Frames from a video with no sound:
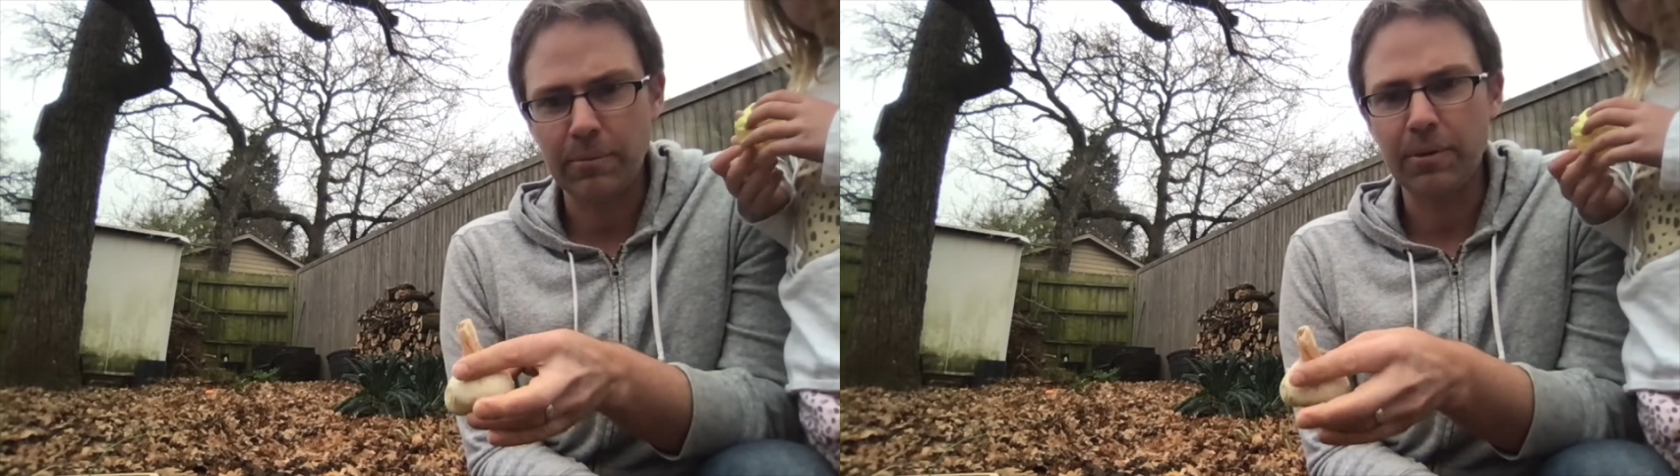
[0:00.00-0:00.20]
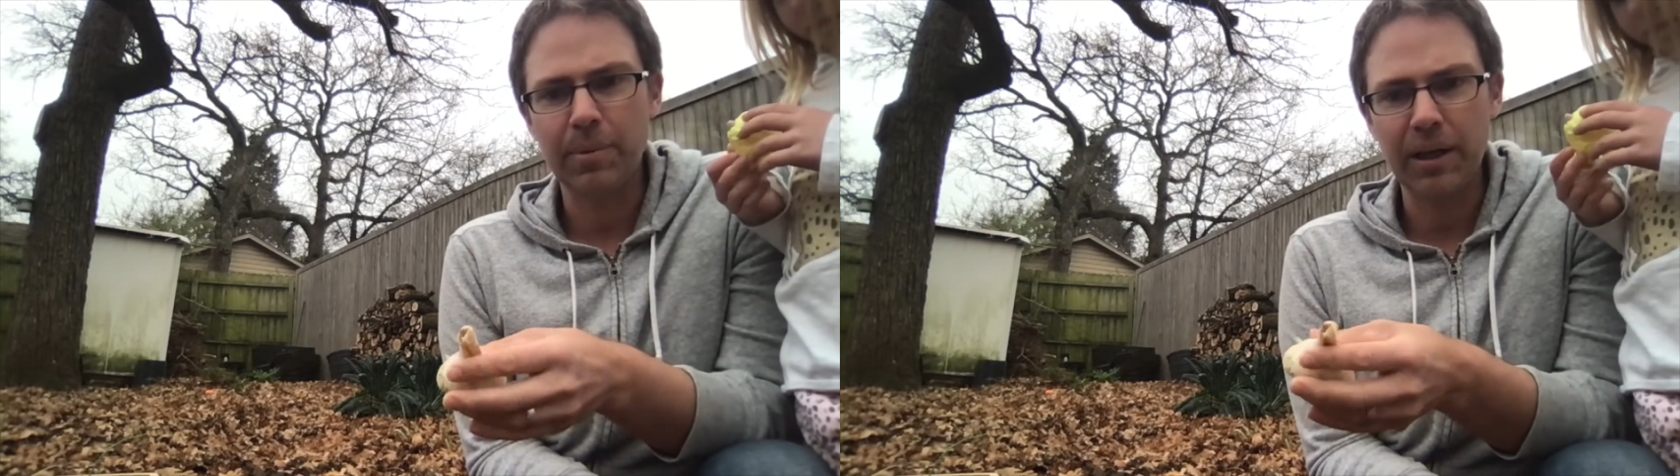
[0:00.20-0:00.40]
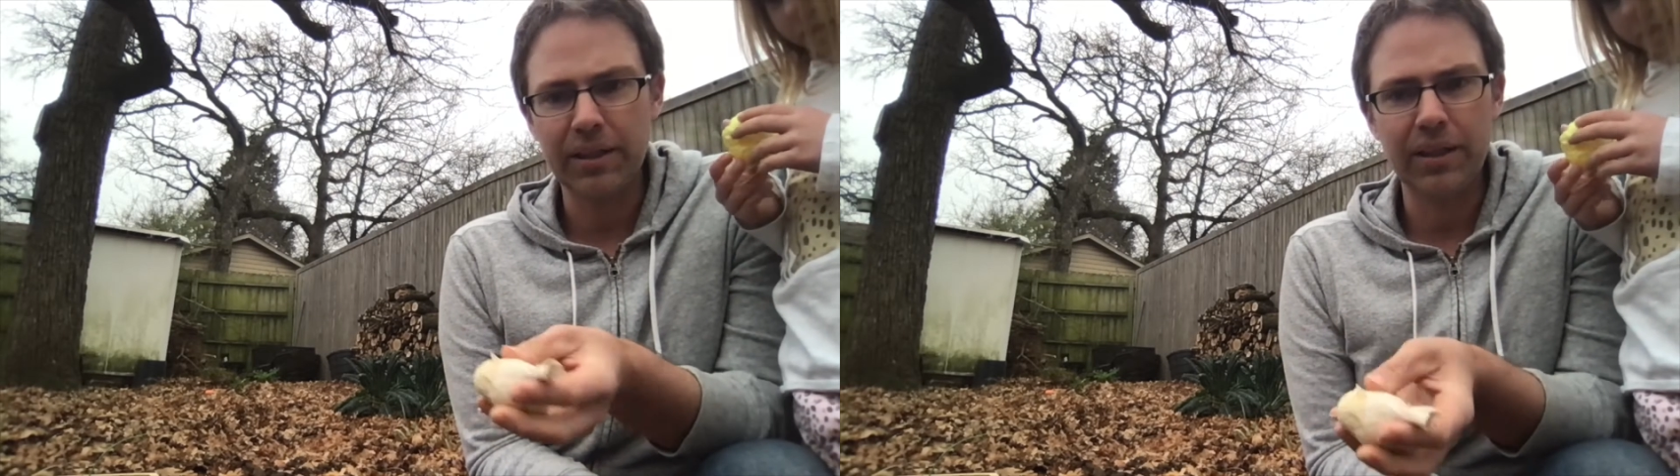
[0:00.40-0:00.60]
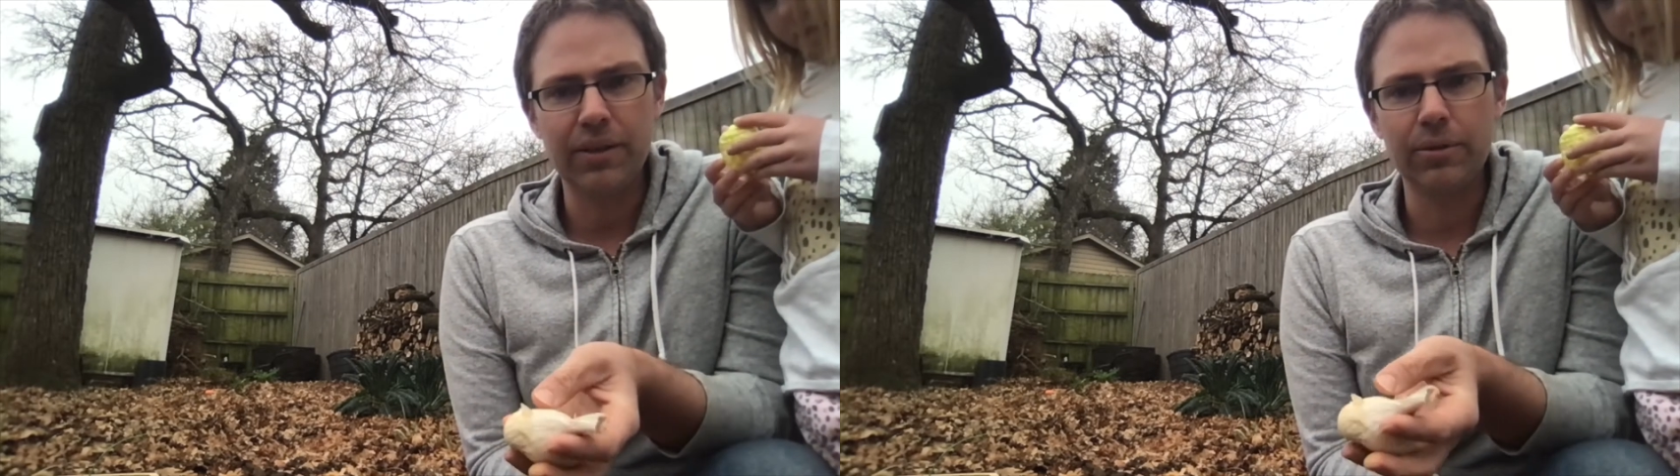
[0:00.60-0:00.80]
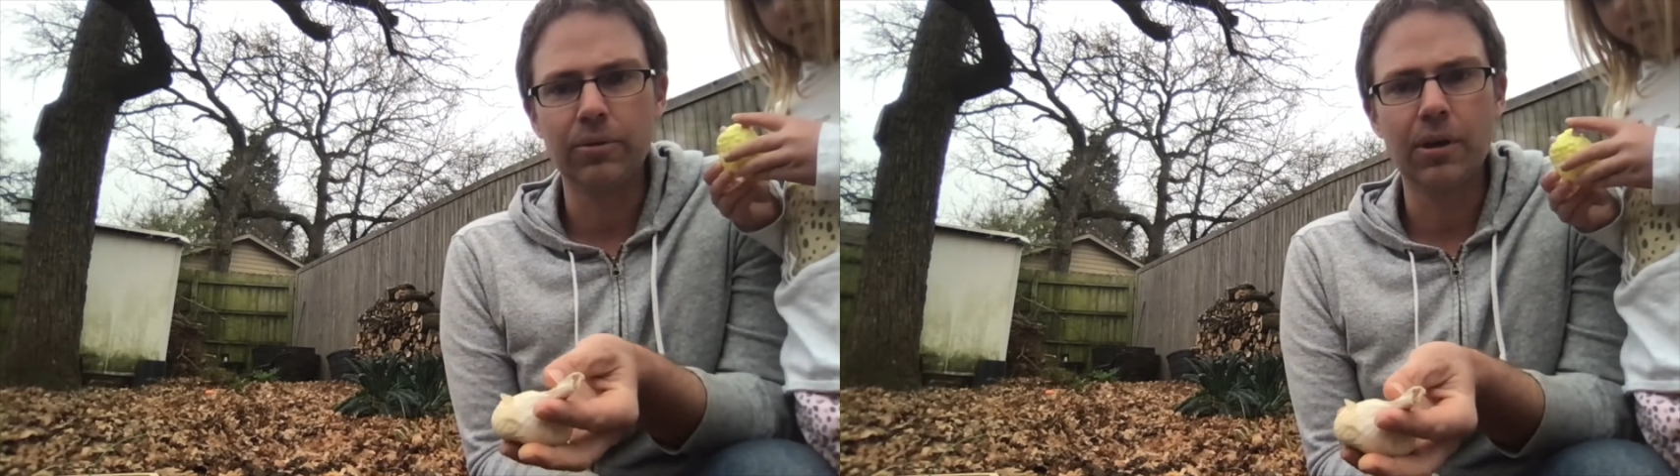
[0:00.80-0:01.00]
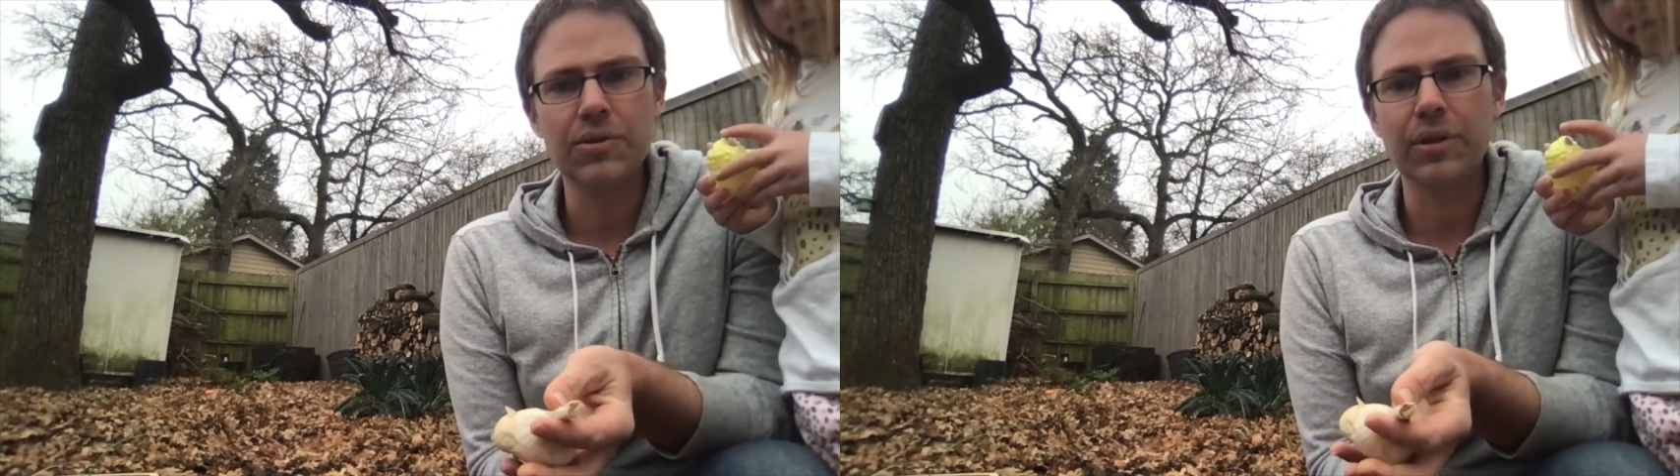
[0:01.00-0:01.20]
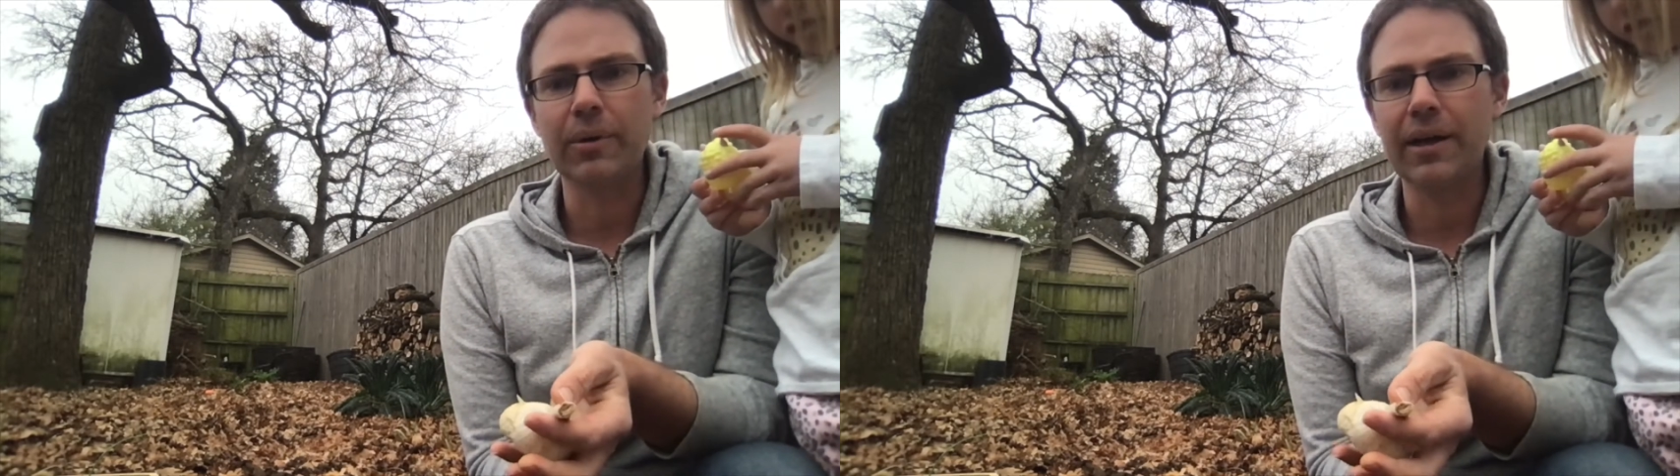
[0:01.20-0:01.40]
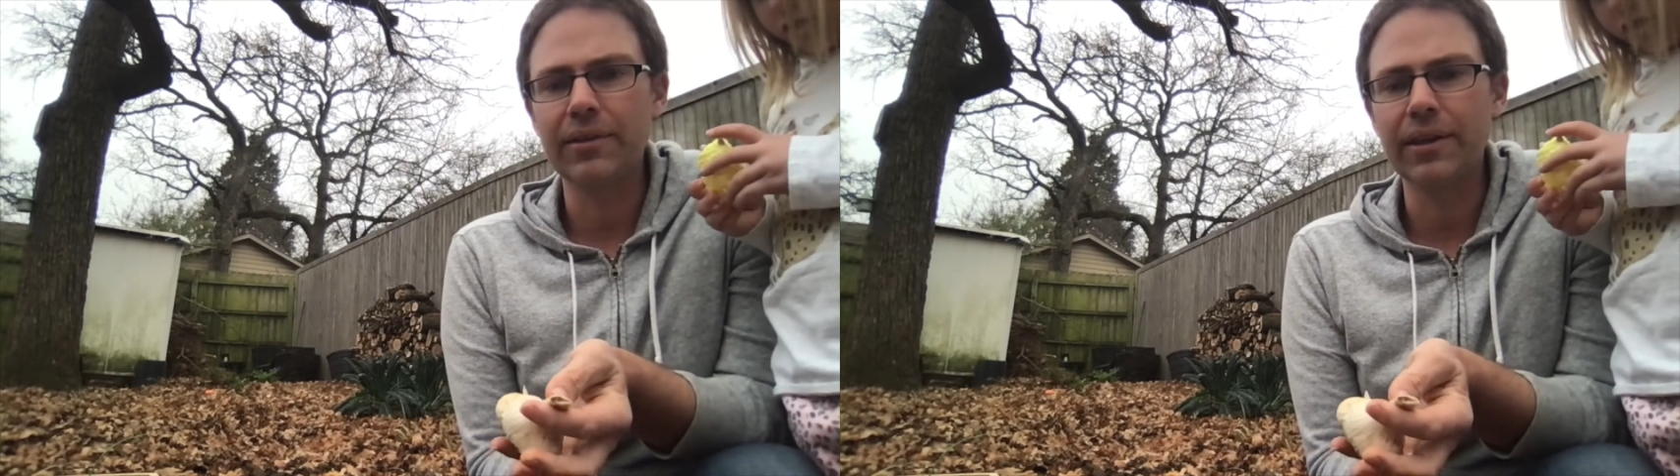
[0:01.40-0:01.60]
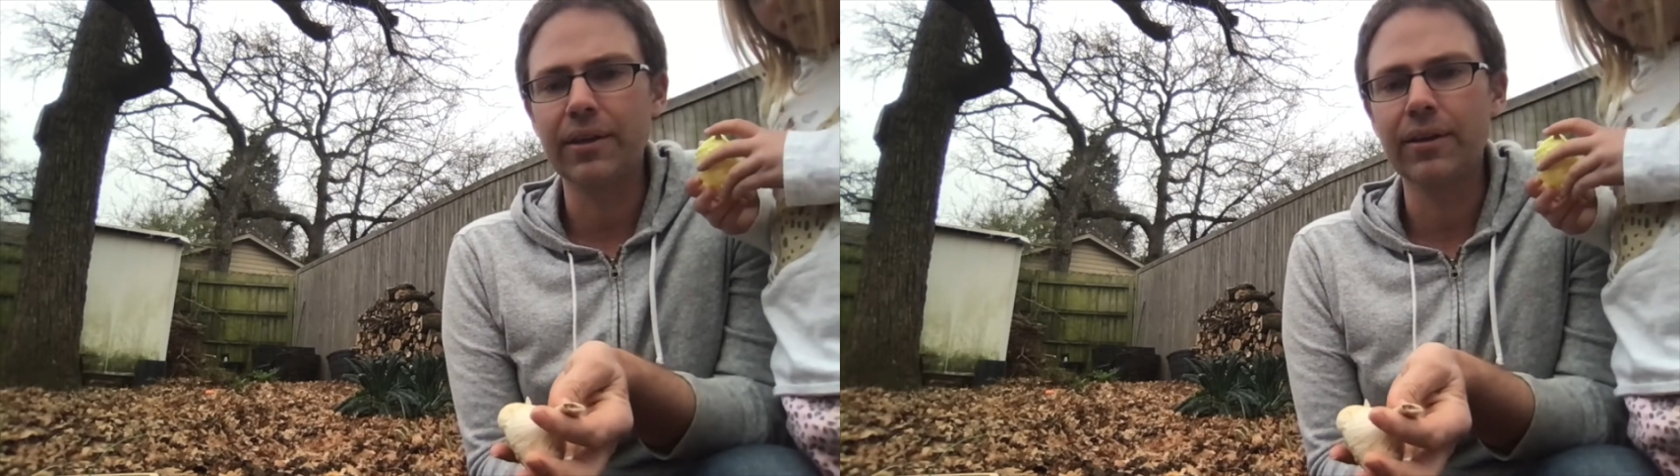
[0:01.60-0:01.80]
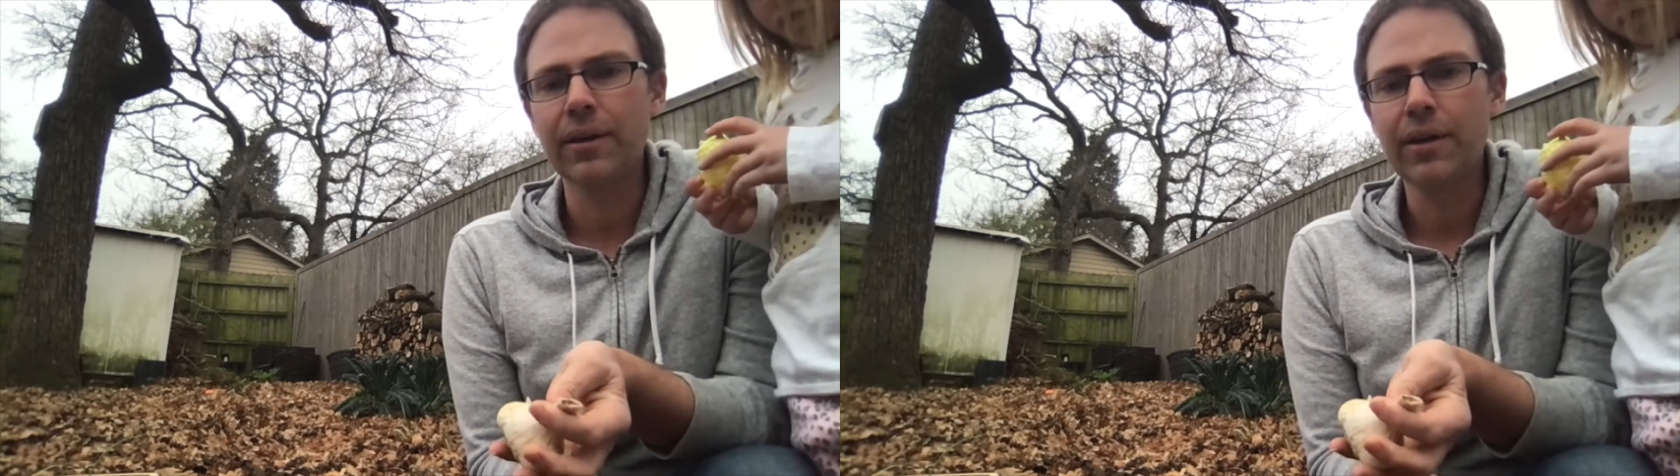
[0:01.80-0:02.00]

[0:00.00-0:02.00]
your buddy who grows it around here,